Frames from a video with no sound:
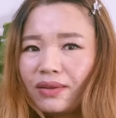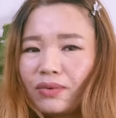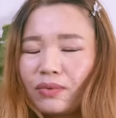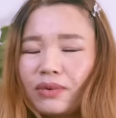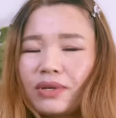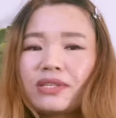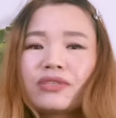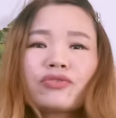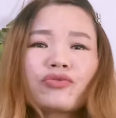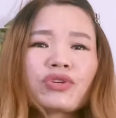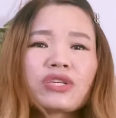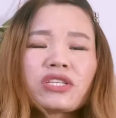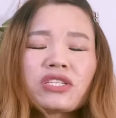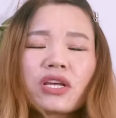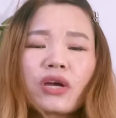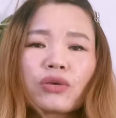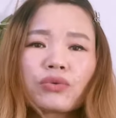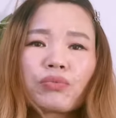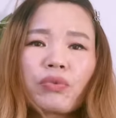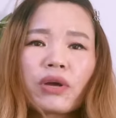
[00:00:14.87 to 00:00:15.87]
was reached
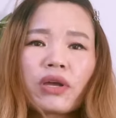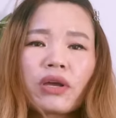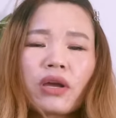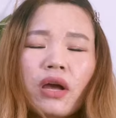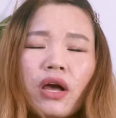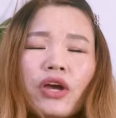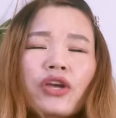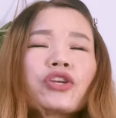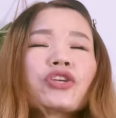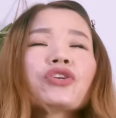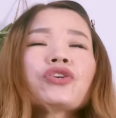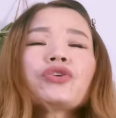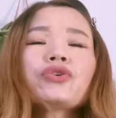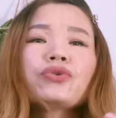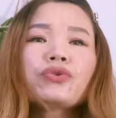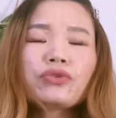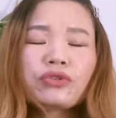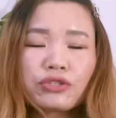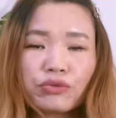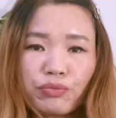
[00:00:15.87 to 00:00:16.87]
out by a
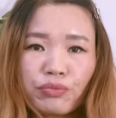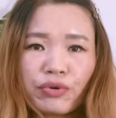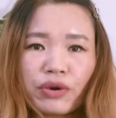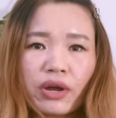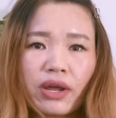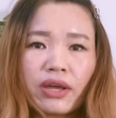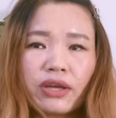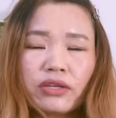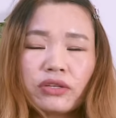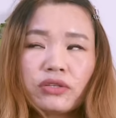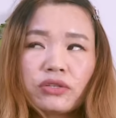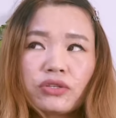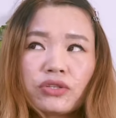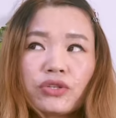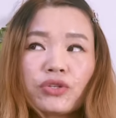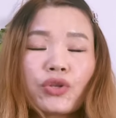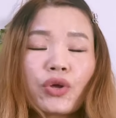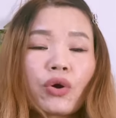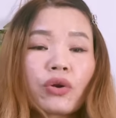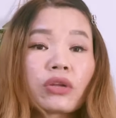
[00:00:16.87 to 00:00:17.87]
huge brand
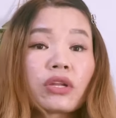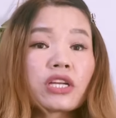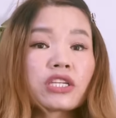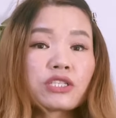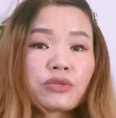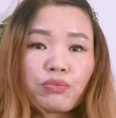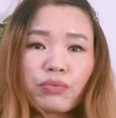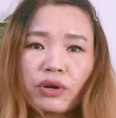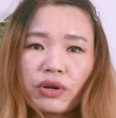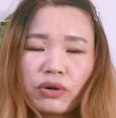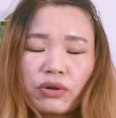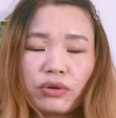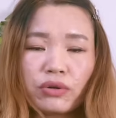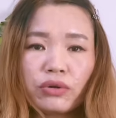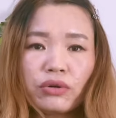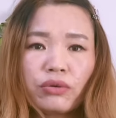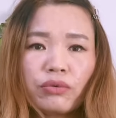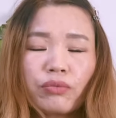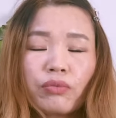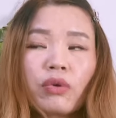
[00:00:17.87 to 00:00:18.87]
known as
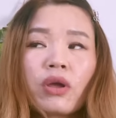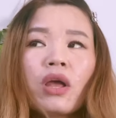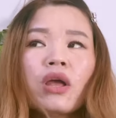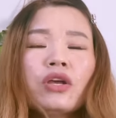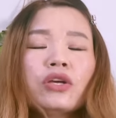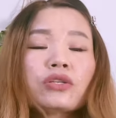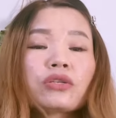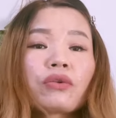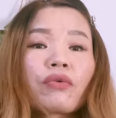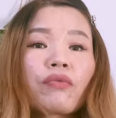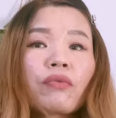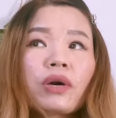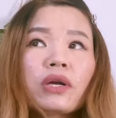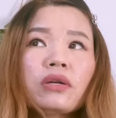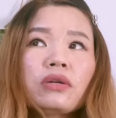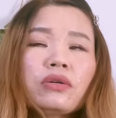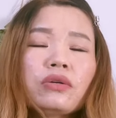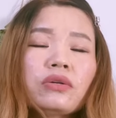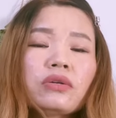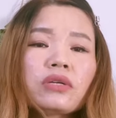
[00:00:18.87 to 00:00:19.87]
Berlook. So
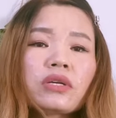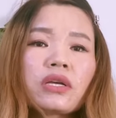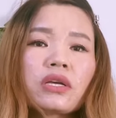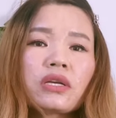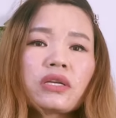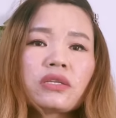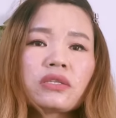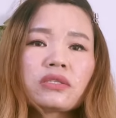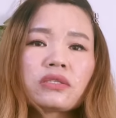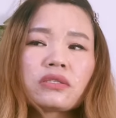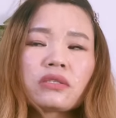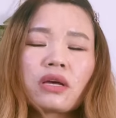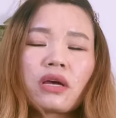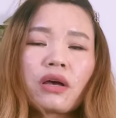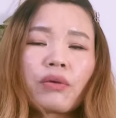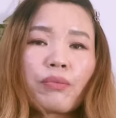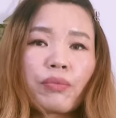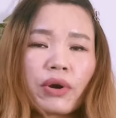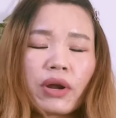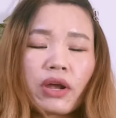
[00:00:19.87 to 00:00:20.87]
Berlook is
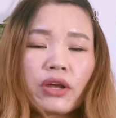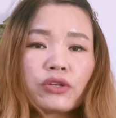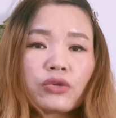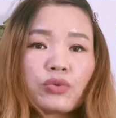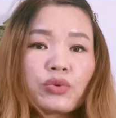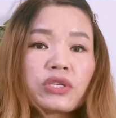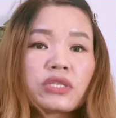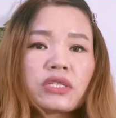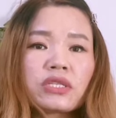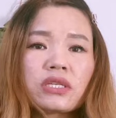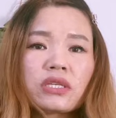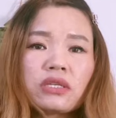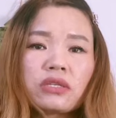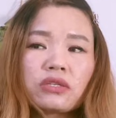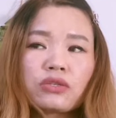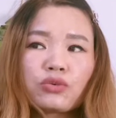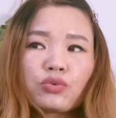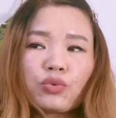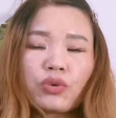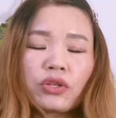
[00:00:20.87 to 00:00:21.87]
a brand which
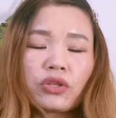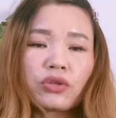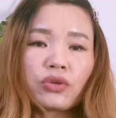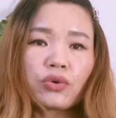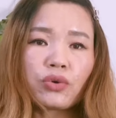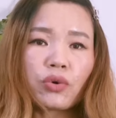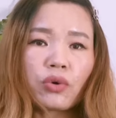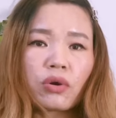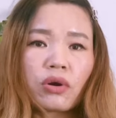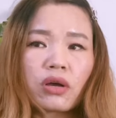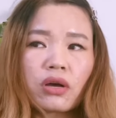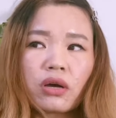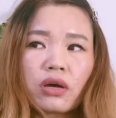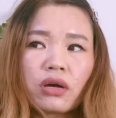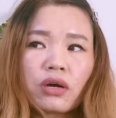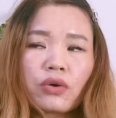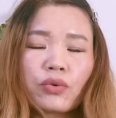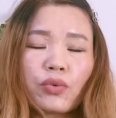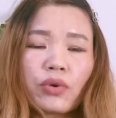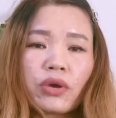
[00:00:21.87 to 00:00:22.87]
deals with
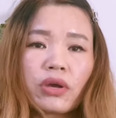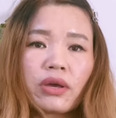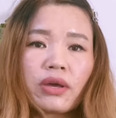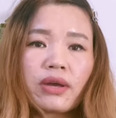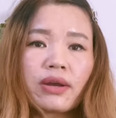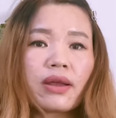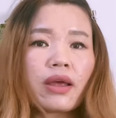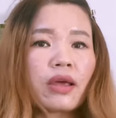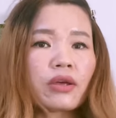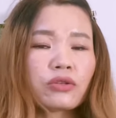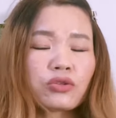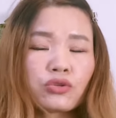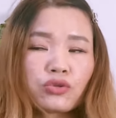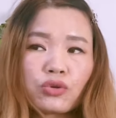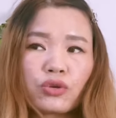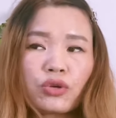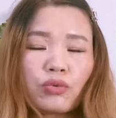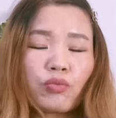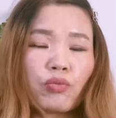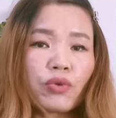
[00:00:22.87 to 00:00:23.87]
yoga wear and
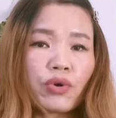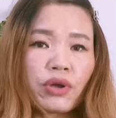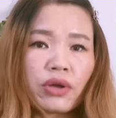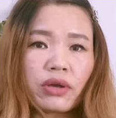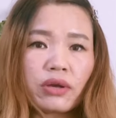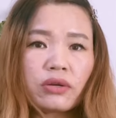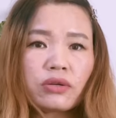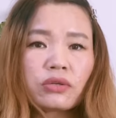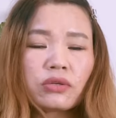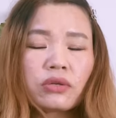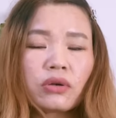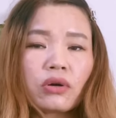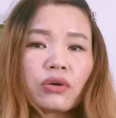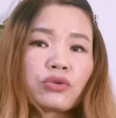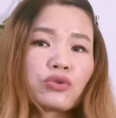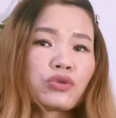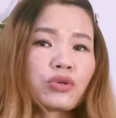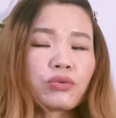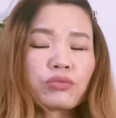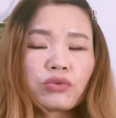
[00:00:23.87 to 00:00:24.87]
swimwear or
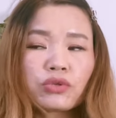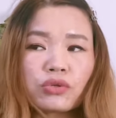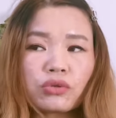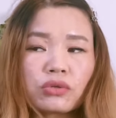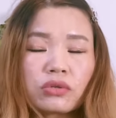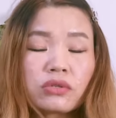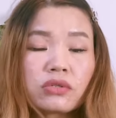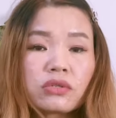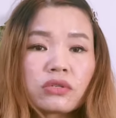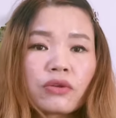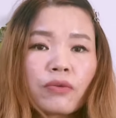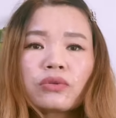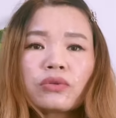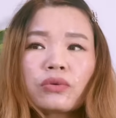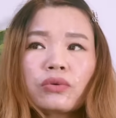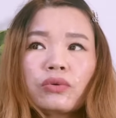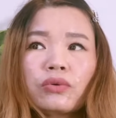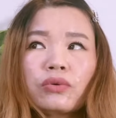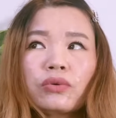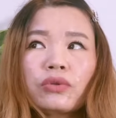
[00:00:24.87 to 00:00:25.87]
swimsuits.
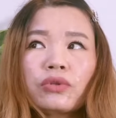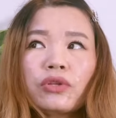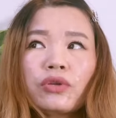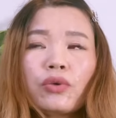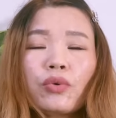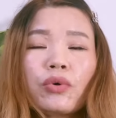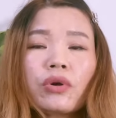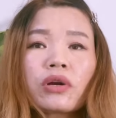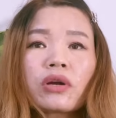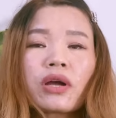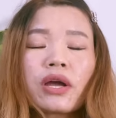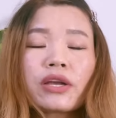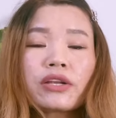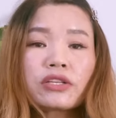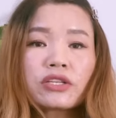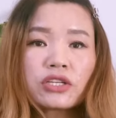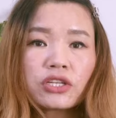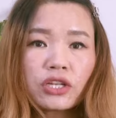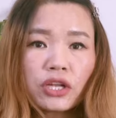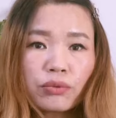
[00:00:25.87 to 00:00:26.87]
So they were kind
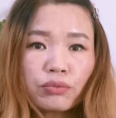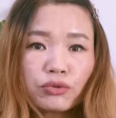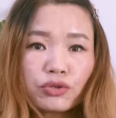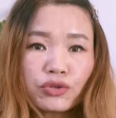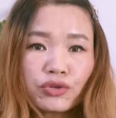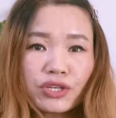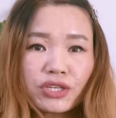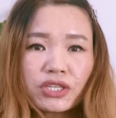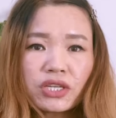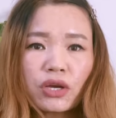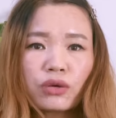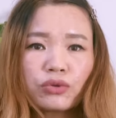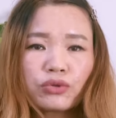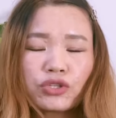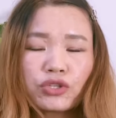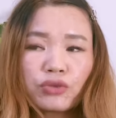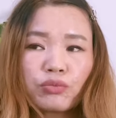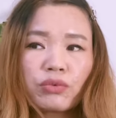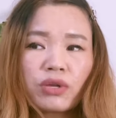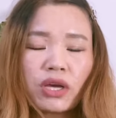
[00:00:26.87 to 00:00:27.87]
enough to reach out
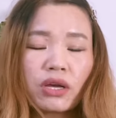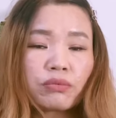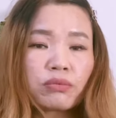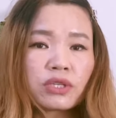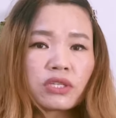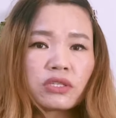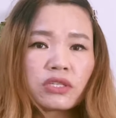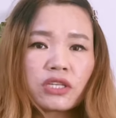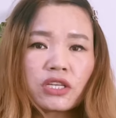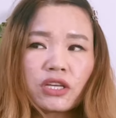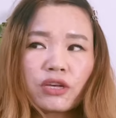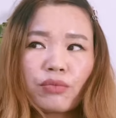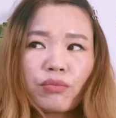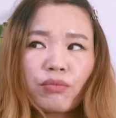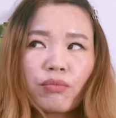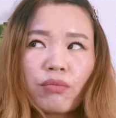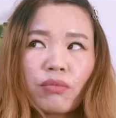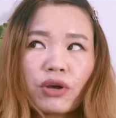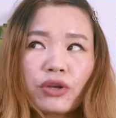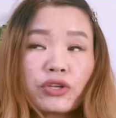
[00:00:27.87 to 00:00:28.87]
to me after seeing
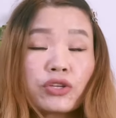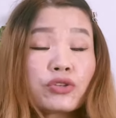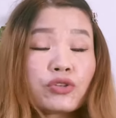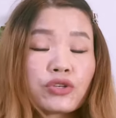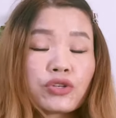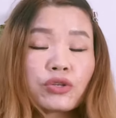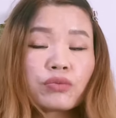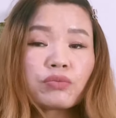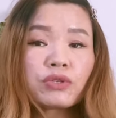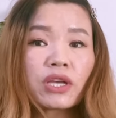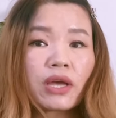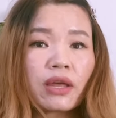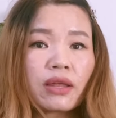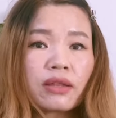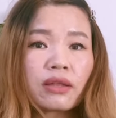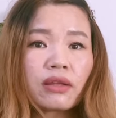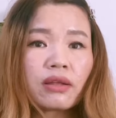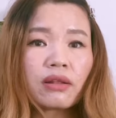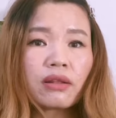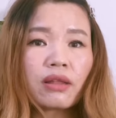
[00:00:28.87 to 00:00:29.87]
my YouTube
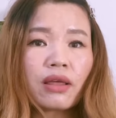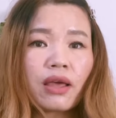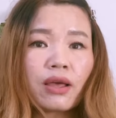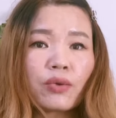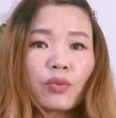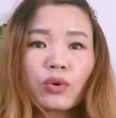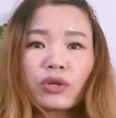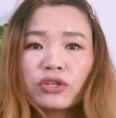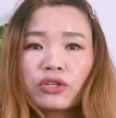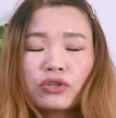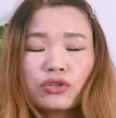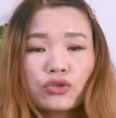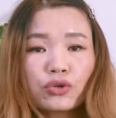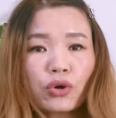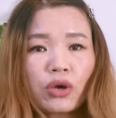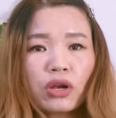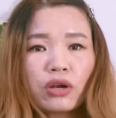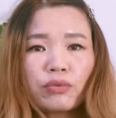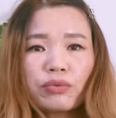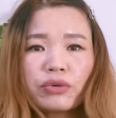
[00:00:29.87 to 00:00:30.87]
channel and wanted to
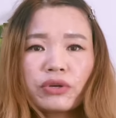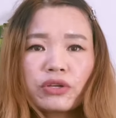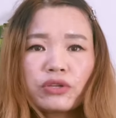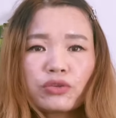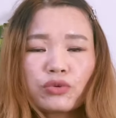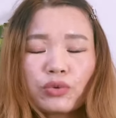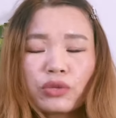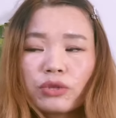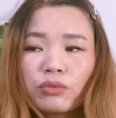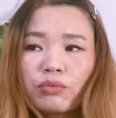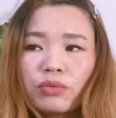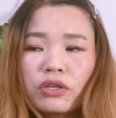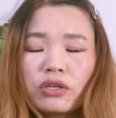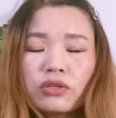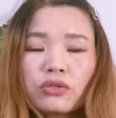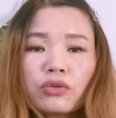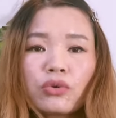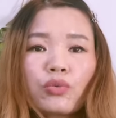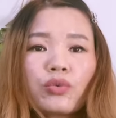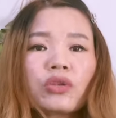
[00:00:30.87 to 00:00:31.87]
collaborate with me.
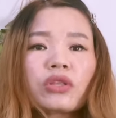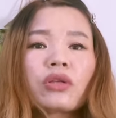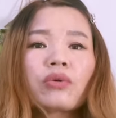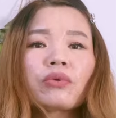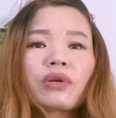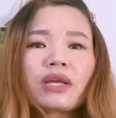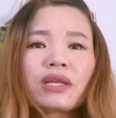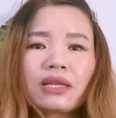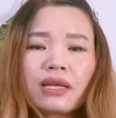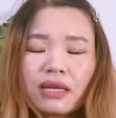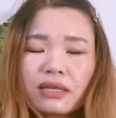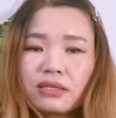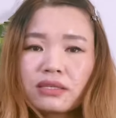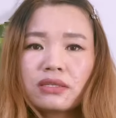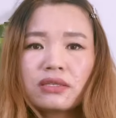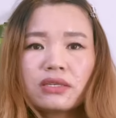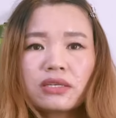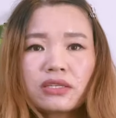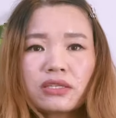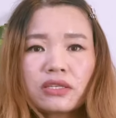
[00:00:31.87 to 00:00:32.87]
So without any
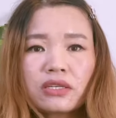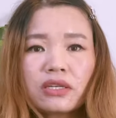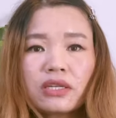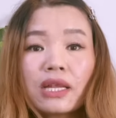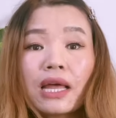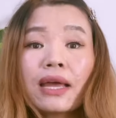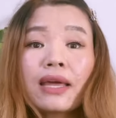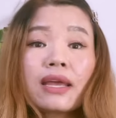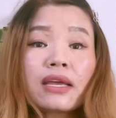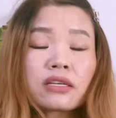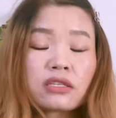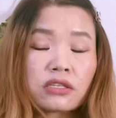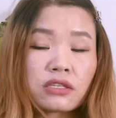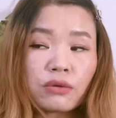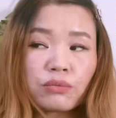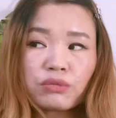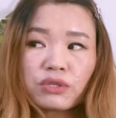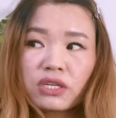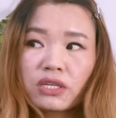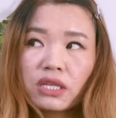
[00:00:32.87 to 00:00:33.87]
hesitation, I
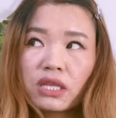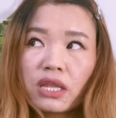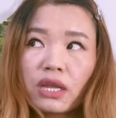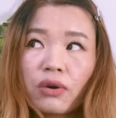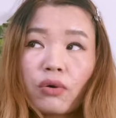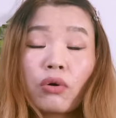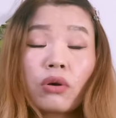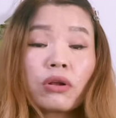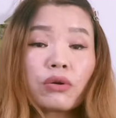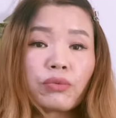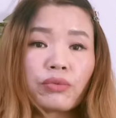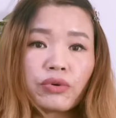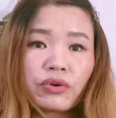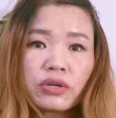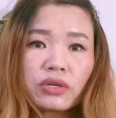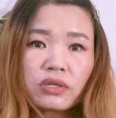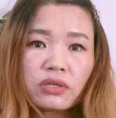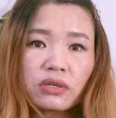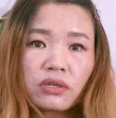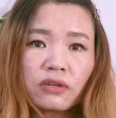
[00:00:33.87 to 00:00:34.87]
accepted their
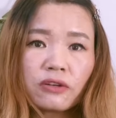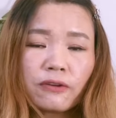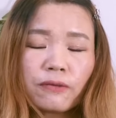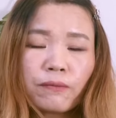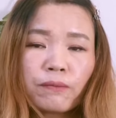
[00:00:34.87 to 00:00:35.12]
collaboration.